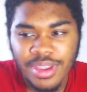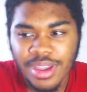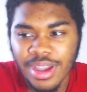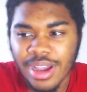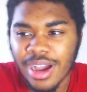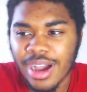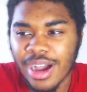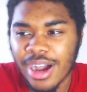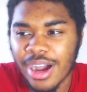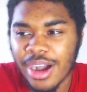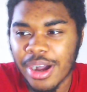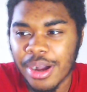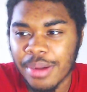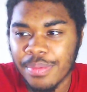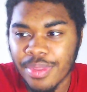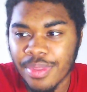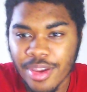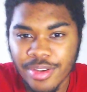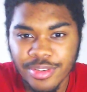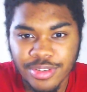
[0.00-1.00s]

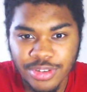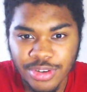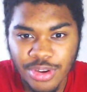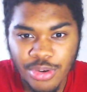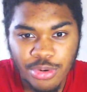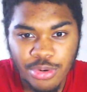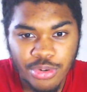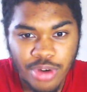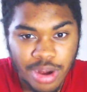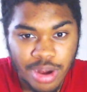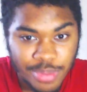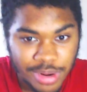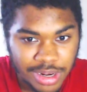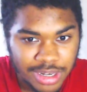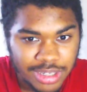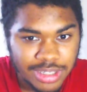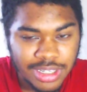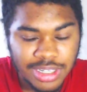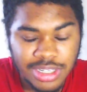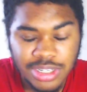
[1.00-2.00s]
There's no
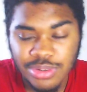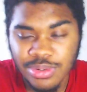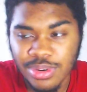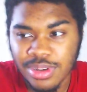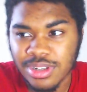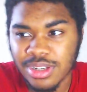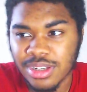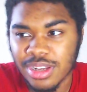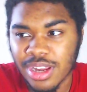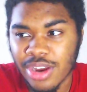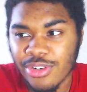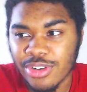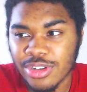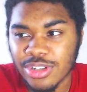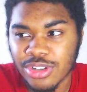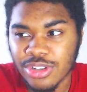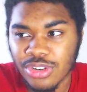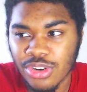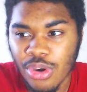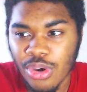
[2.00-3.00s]
credibility to it. There
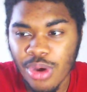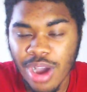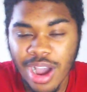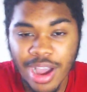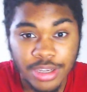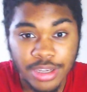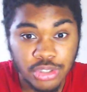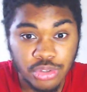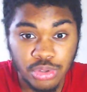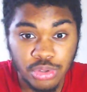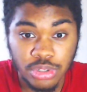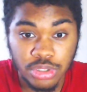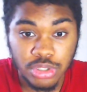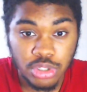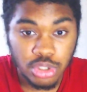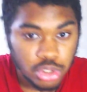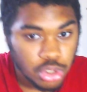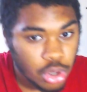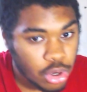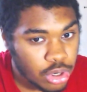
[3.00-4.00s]
is no actual
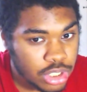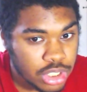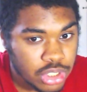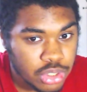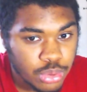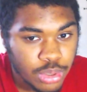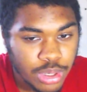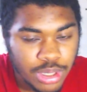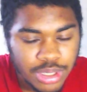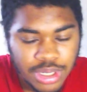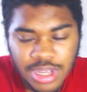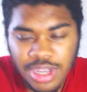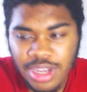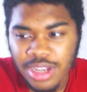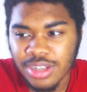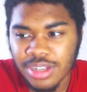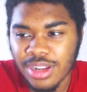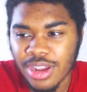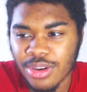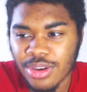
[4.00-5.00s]
source to it.
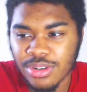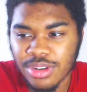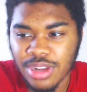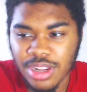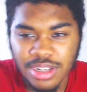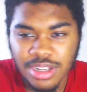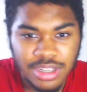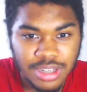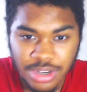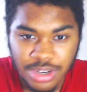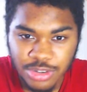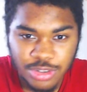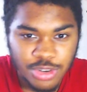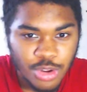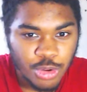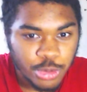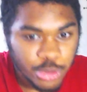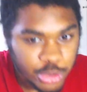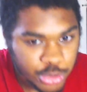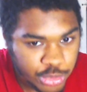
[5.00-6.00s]
You know, there's
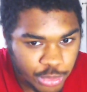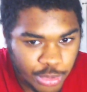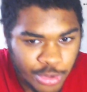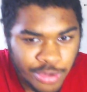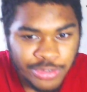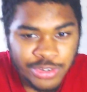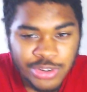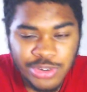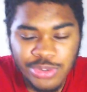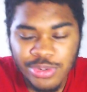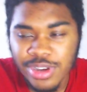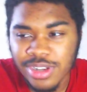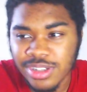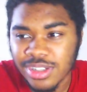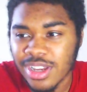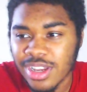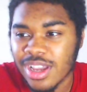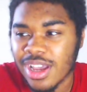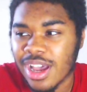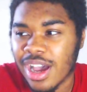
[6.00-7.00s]
no truth to it.
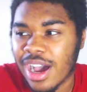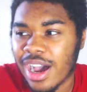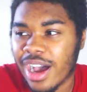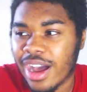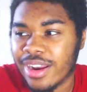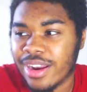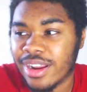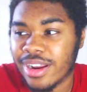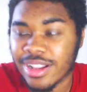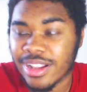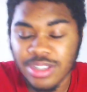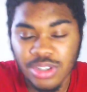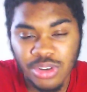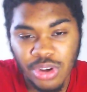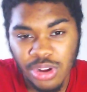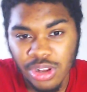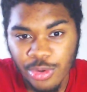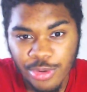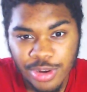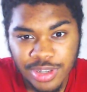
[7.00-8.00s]
And that's
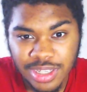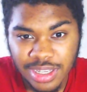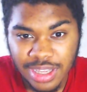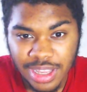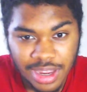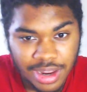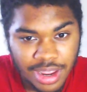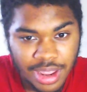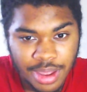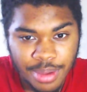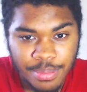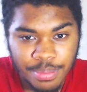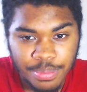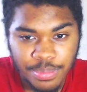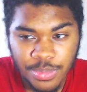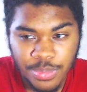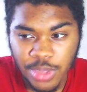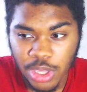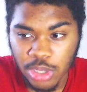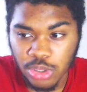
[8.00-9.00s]
all there is
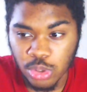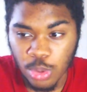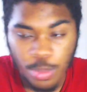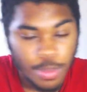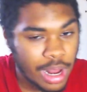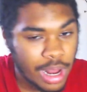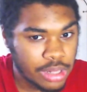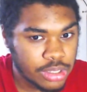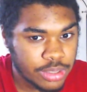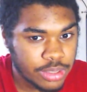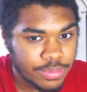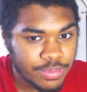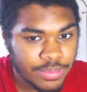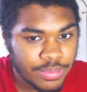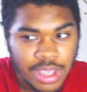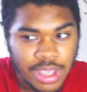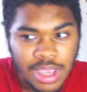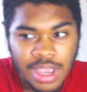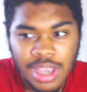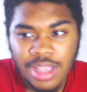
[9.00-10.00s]
to Malcom.
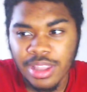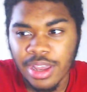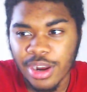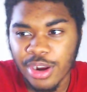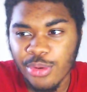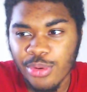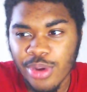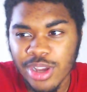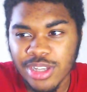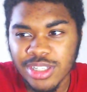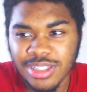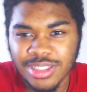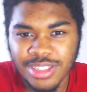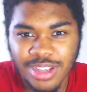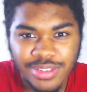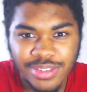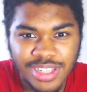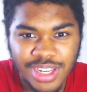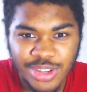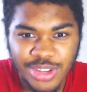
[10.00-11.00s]
Now, the question is
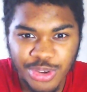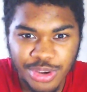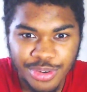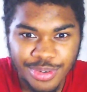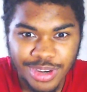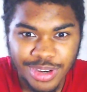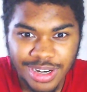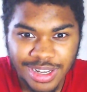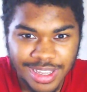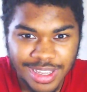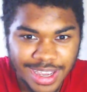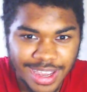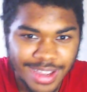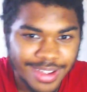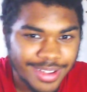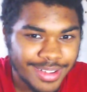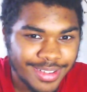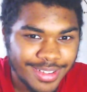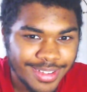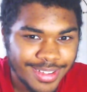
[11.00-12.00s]
obviously who are we going to
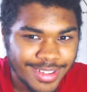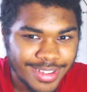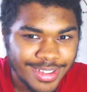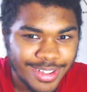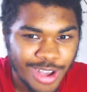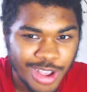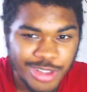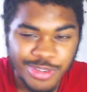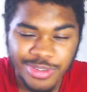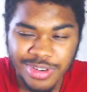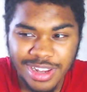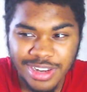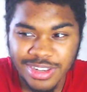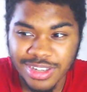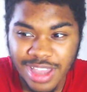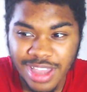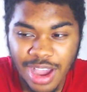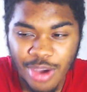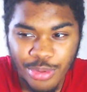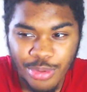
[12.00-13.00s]
get? Because we need
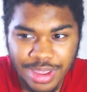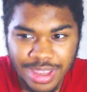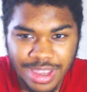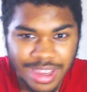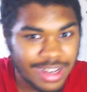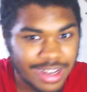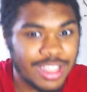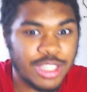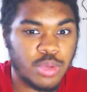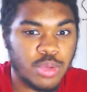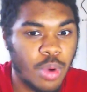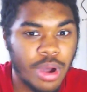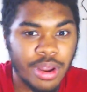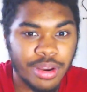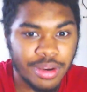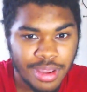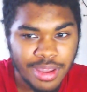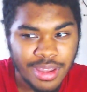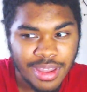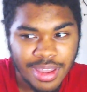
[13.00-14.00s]
to get a wing, at least
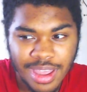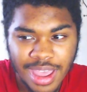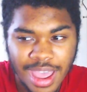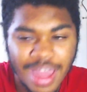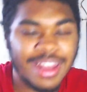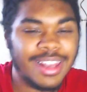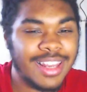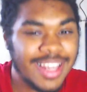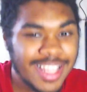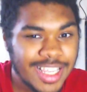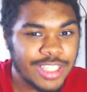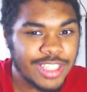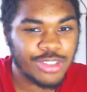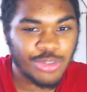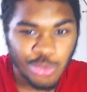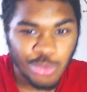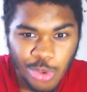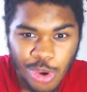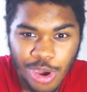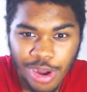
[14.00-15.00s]
one. At
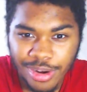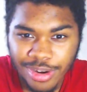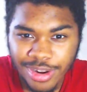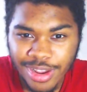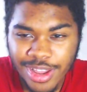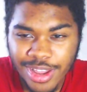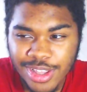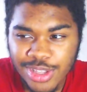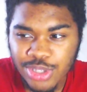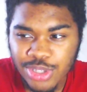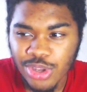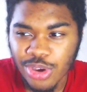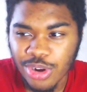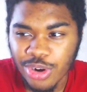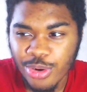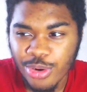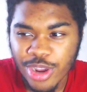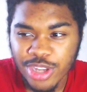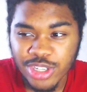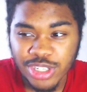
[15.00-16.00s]
least one. So
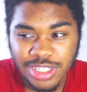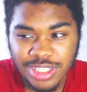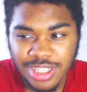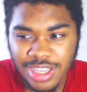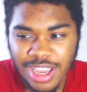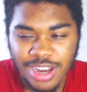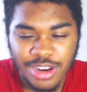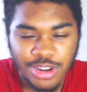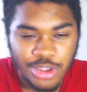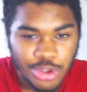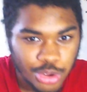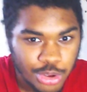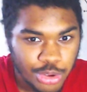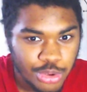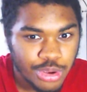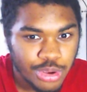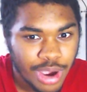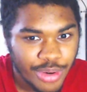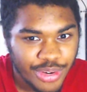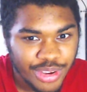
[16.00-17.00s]
the question is again,
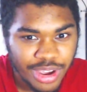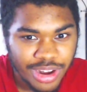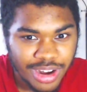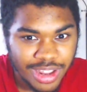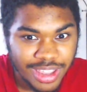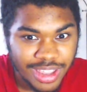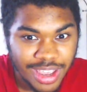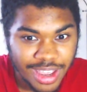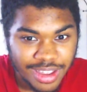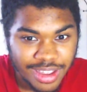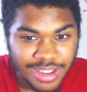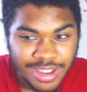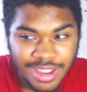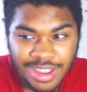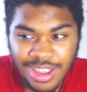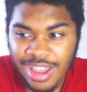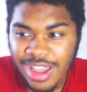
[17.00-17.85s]
who are we gonna get?